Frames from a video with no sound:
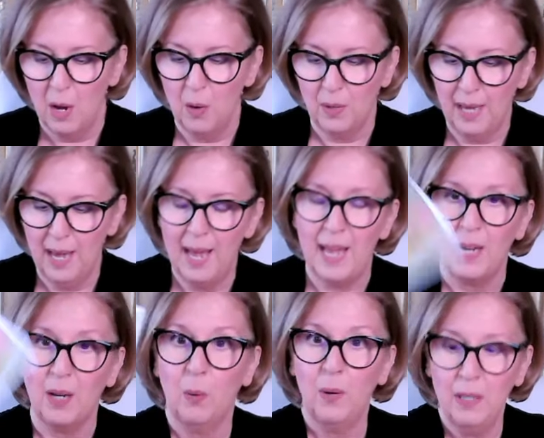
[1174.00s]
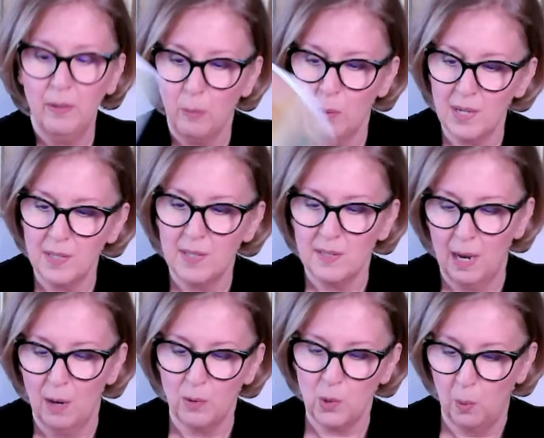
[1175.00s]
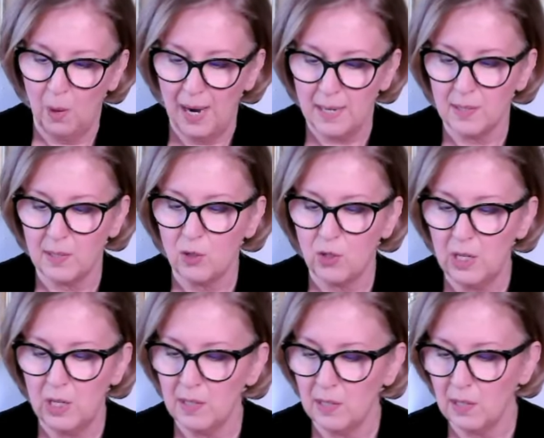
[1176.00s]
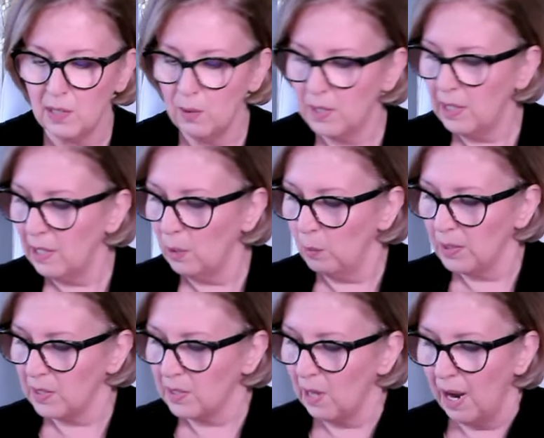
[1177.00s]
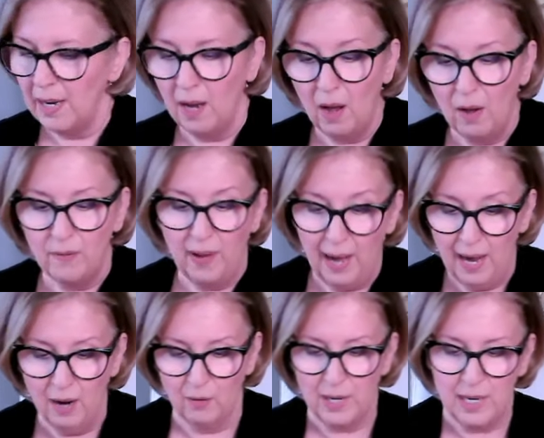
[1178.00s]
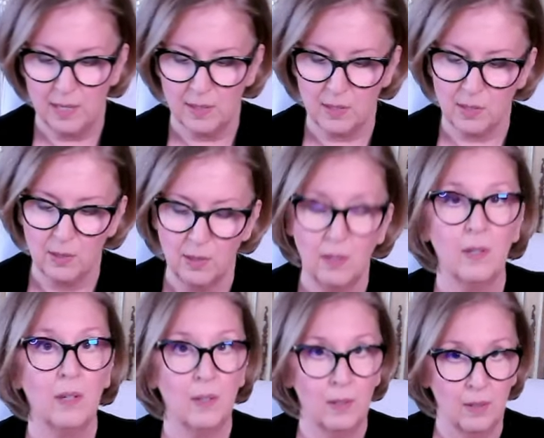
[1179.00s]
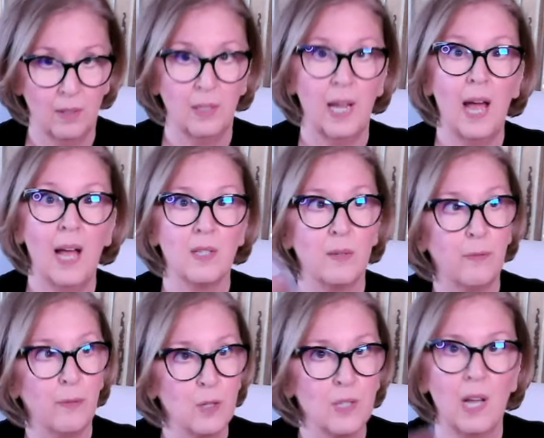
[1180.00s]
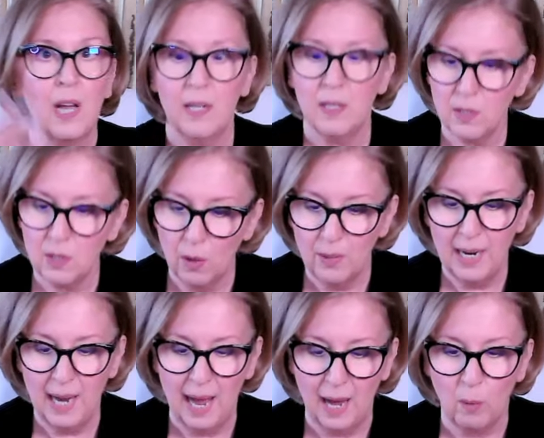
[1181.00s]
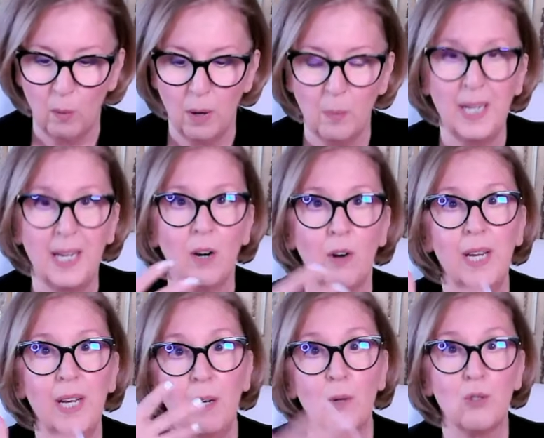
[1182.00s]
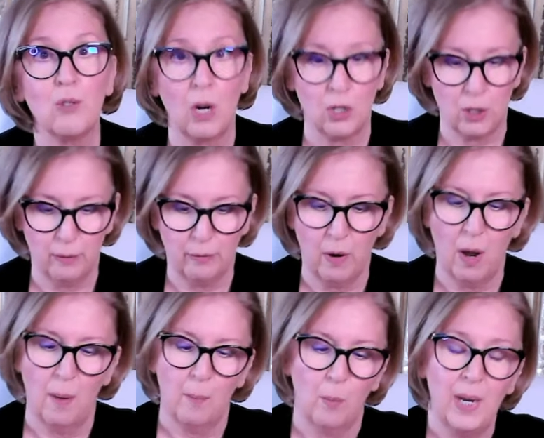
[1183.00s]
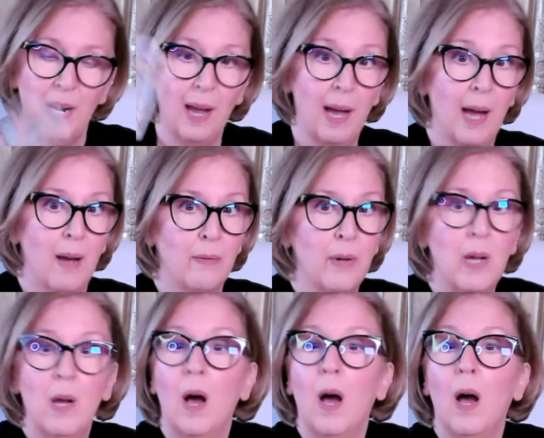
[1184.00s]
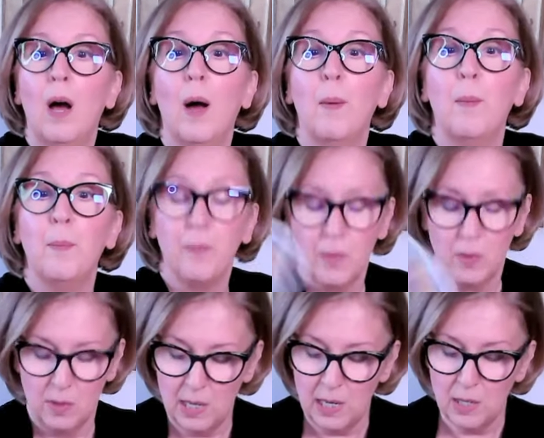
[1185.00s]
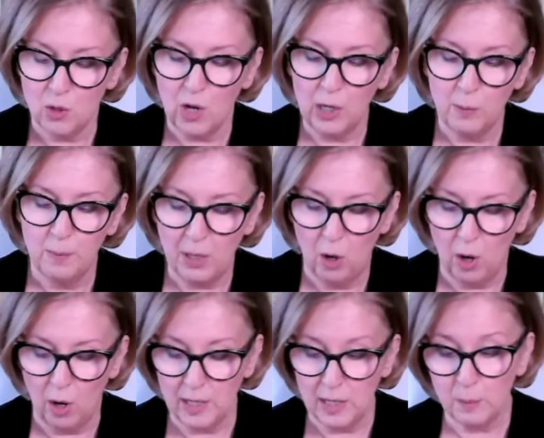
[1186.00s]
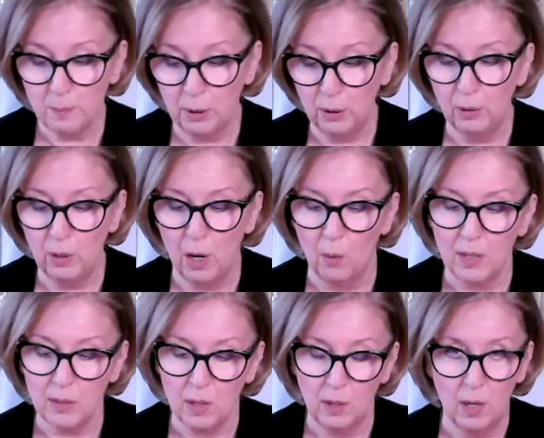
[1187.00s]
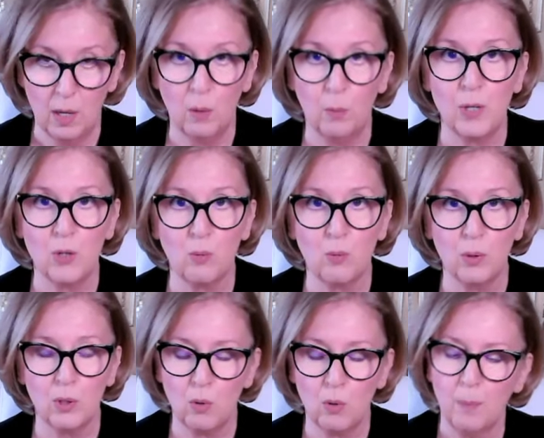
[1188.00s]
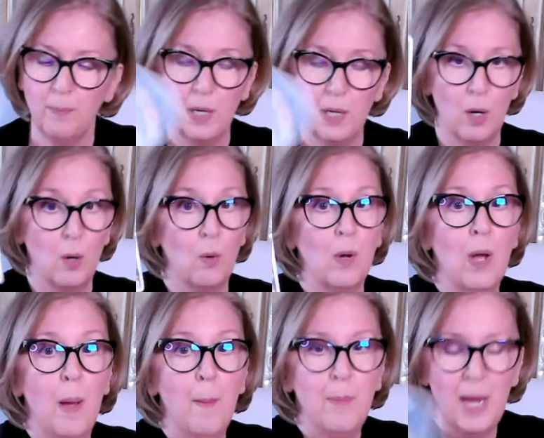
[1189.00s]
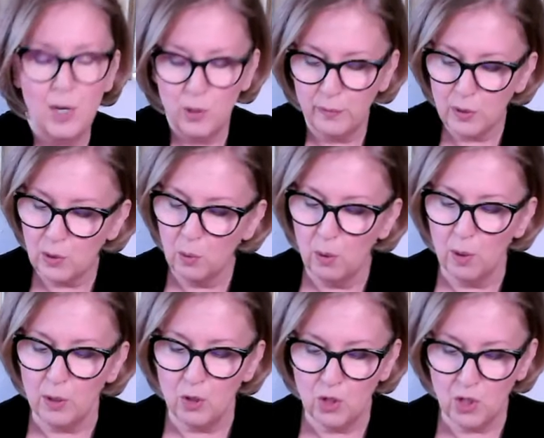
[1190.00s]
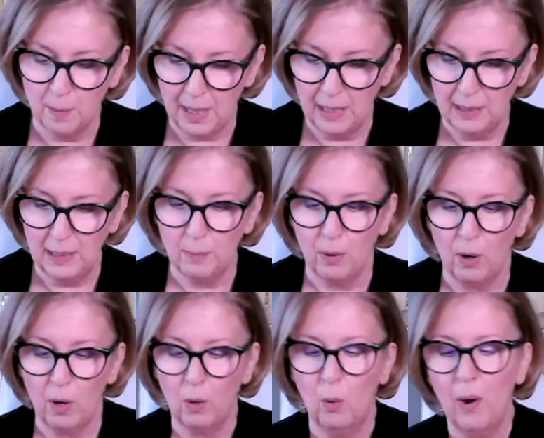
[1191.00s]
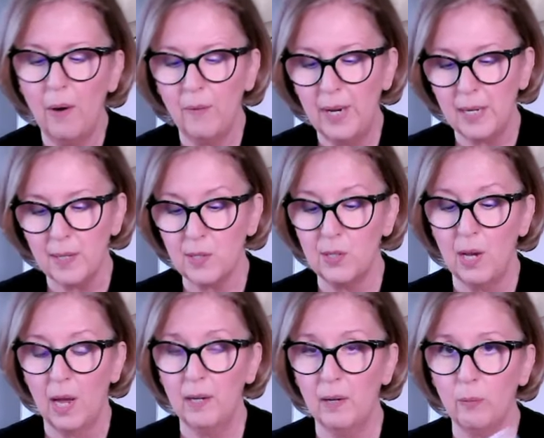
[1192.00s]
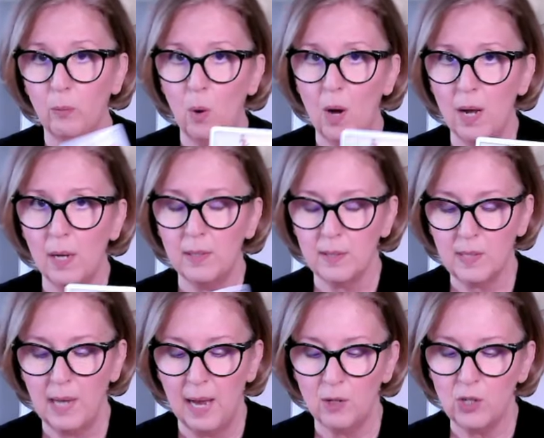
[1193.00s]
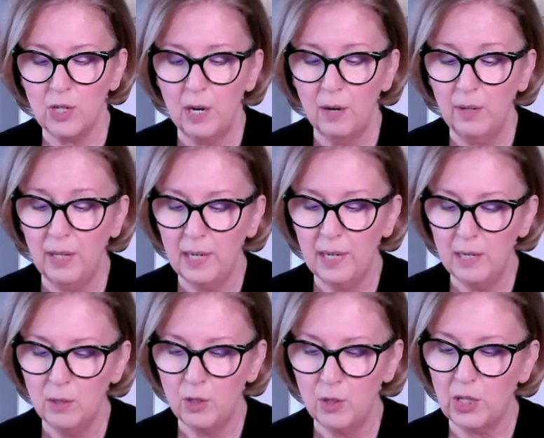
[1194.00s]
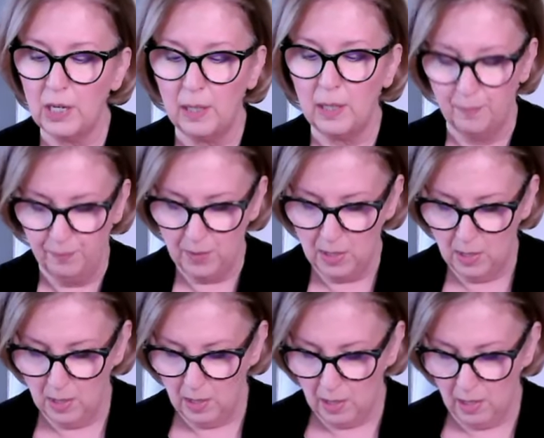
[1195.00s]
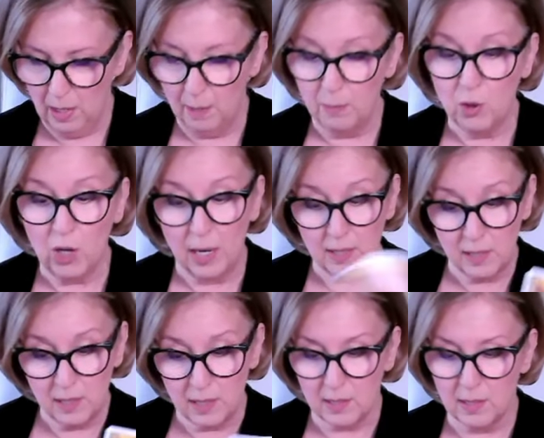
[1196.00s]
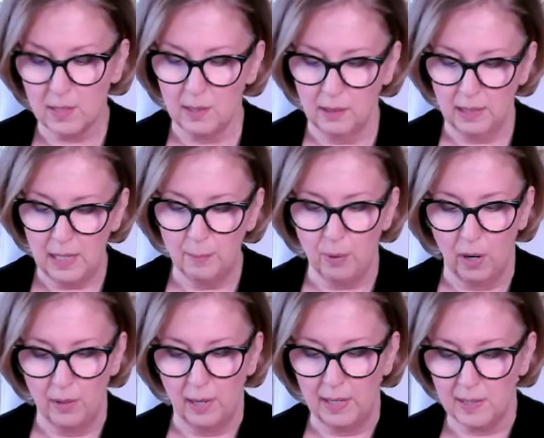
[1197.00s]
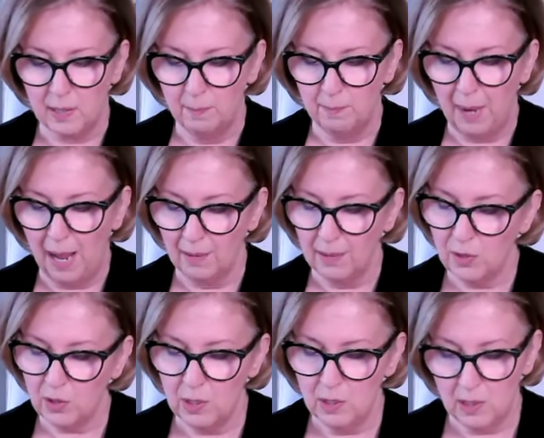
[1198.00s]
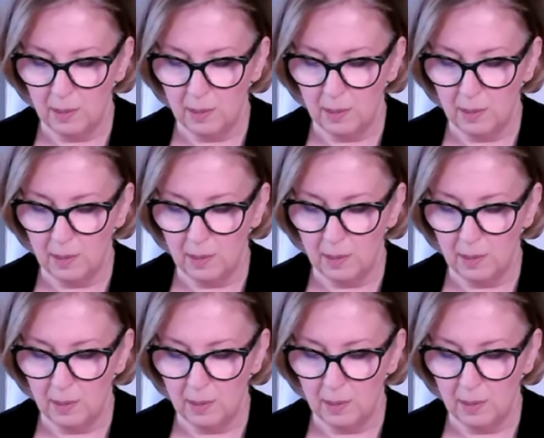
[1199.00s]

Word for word: Okay, Queen of Wands is out twice. She is associated with the sign of Aries. Yes, the first sign of the zodiac, where we get our ego structure from. We have um, the Judgment card is Pluto, uh, which rules Scorpio. Page of Swords, Gemini, Libra, Aquarius. Knight of Wands, Sagittarian energy. Um, justice, Libra, nice and balanced and